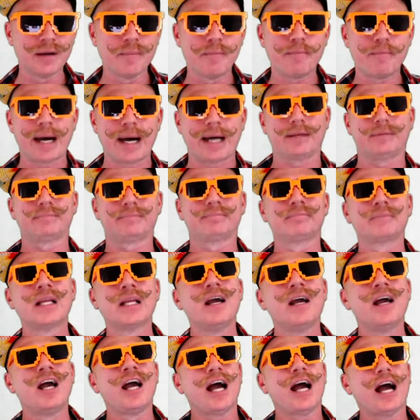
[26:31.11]
But
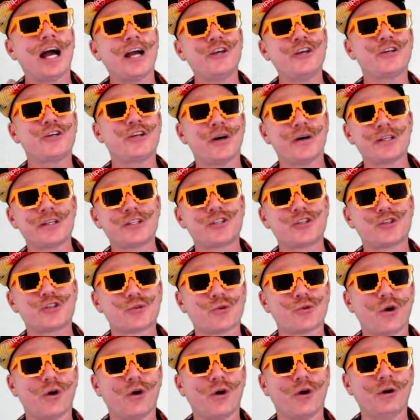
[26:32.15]
are you going to
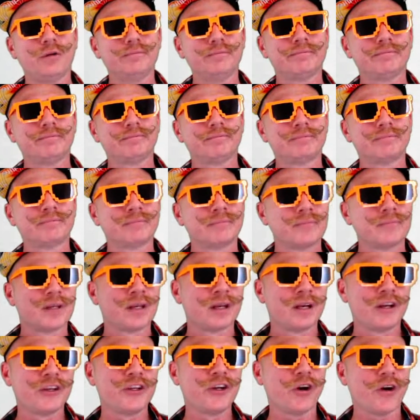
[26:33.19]
draw
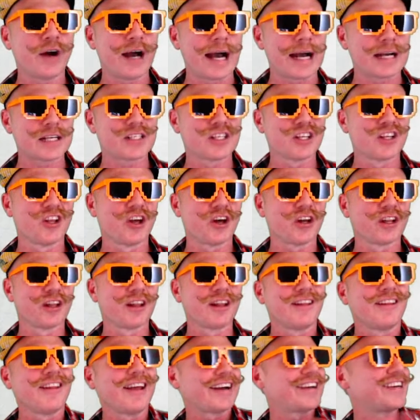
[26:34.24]
your
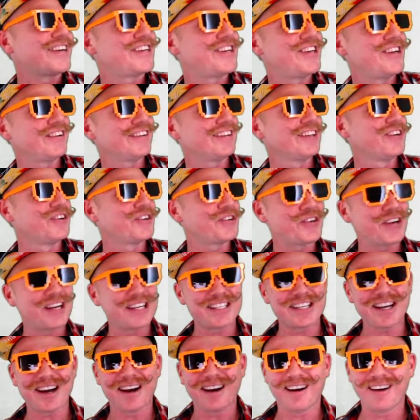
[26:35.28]
axolotl like a cute little
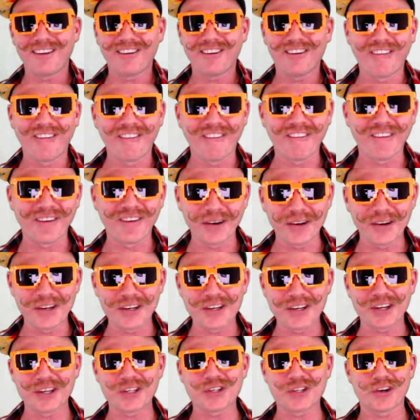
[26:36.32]
creature, or are you
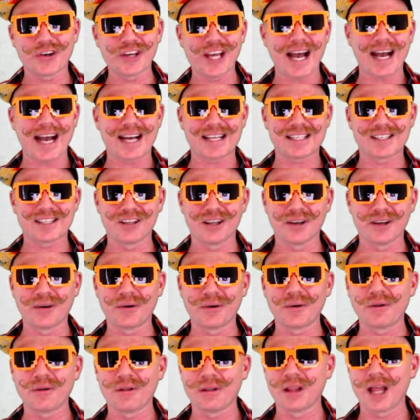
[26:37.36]
going to draw your
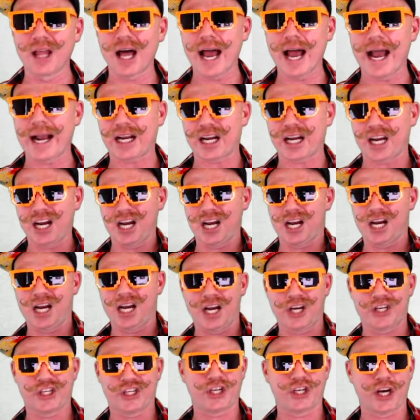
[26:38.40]
axolotl like a
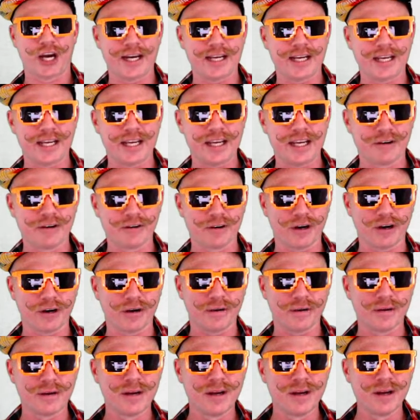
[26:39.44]
shining hero?
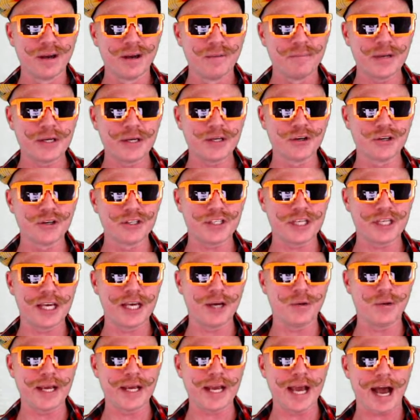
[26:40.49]
Because here
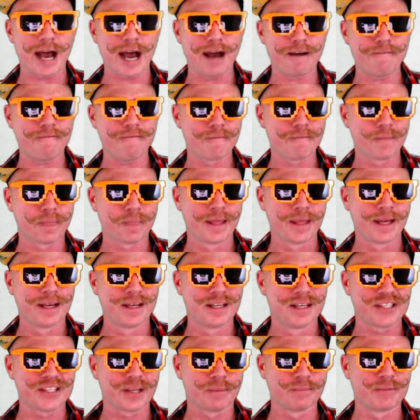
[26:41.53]
we have
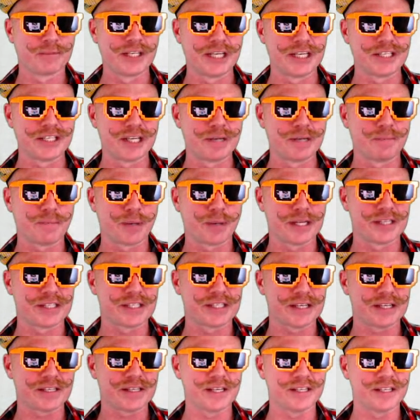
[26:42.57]
some Disney
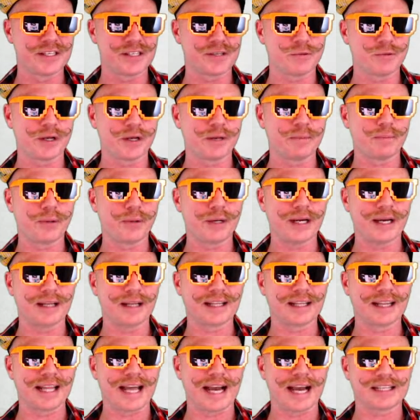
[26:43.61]
princesses. We can put our
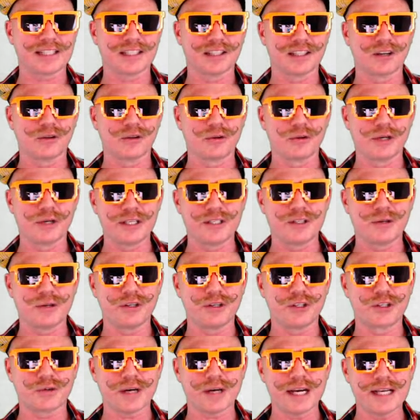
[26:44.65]
little axolotl into a
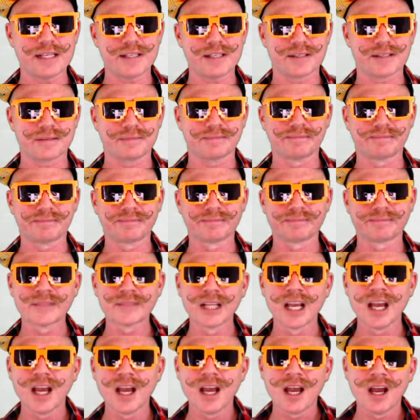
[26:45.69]
dress.
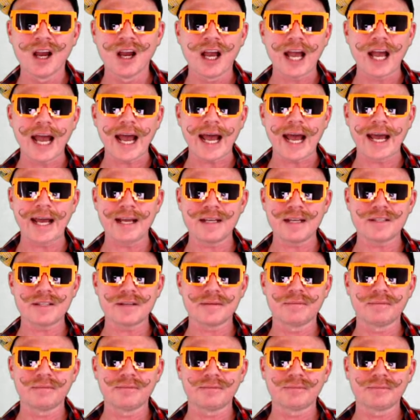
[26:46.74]
And
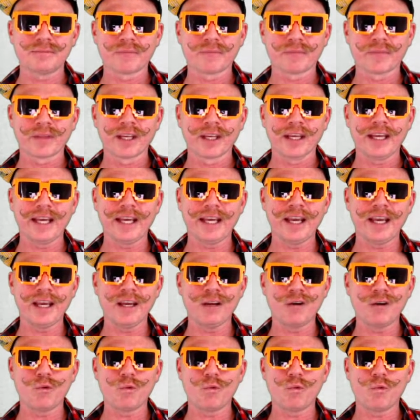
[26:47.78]
here
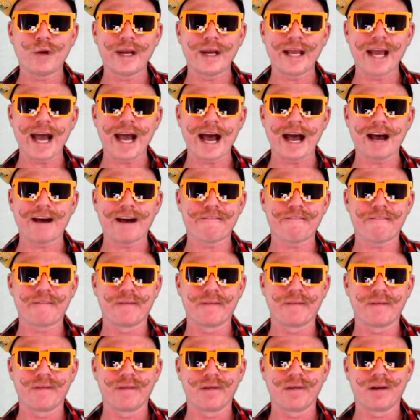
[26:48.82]
we have
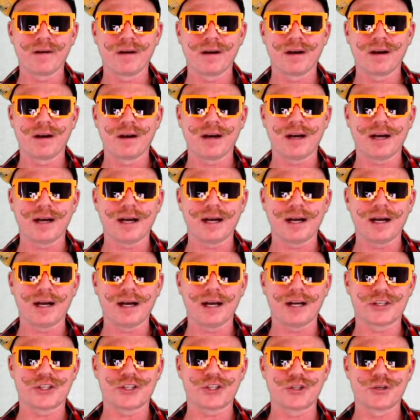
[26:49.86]

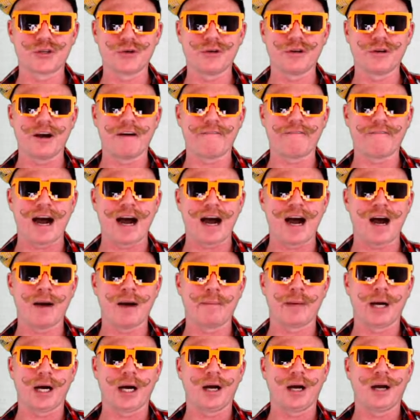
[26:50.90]
a suit of
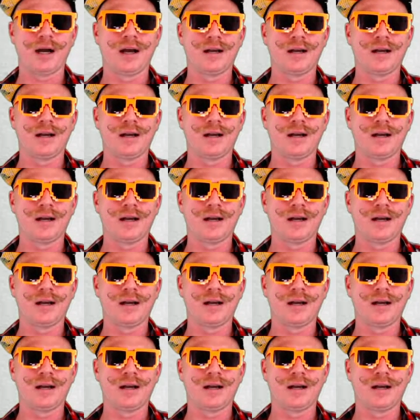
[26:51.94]
armor.